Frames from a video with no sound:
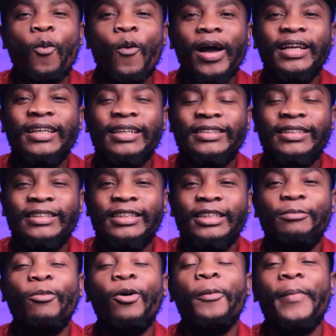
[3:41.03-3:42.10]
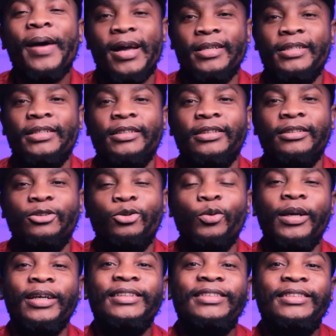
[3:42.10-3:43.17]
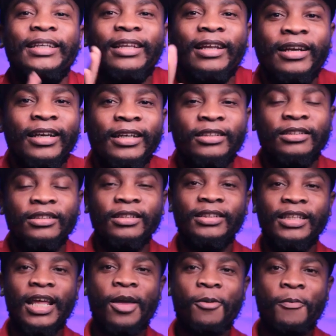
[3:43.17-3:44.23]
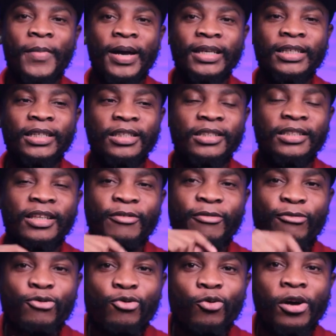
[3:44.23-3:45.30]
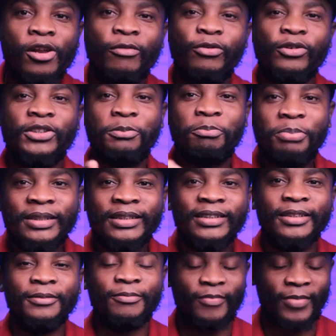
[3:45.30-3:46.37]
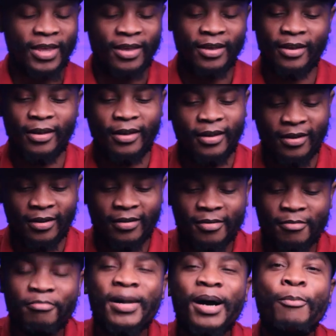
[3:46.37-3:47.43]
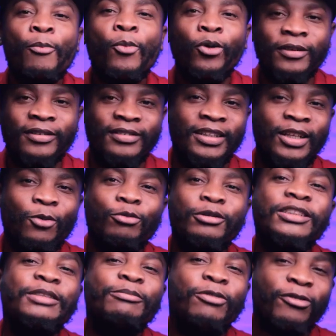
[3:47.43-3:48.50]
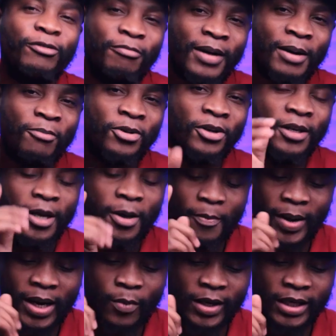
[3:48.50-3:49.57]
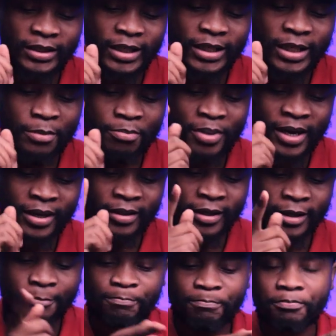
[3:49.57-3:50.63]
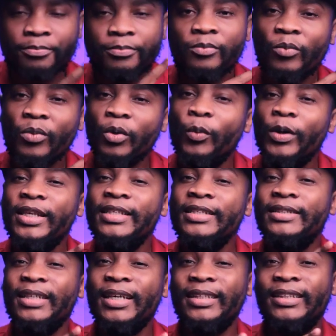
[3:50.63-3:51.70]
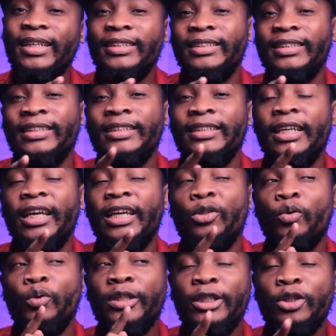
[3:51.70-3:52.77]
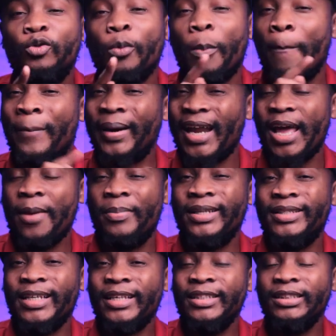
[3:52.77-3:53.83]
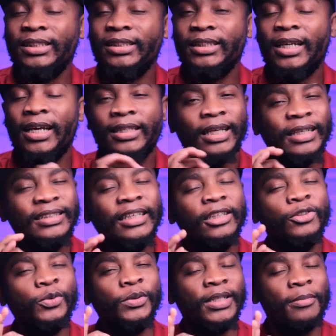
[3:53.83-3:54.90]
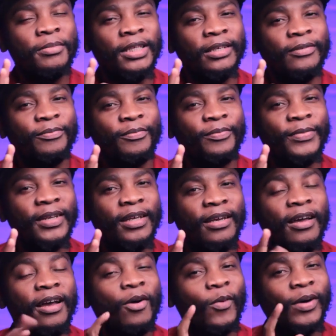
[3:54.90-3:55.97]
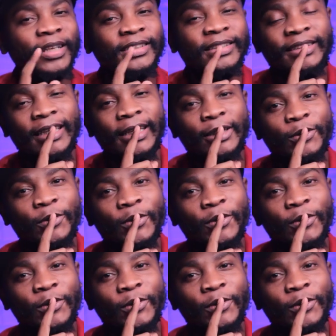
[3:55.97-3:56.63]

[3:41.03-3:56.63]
why does he need more money to accelerate? It's like money is the fuel for speed. Mammon, the worship of Mammon. But I want to take it back then. When he said that you need to bribe his angels, that tells you something. What does it tell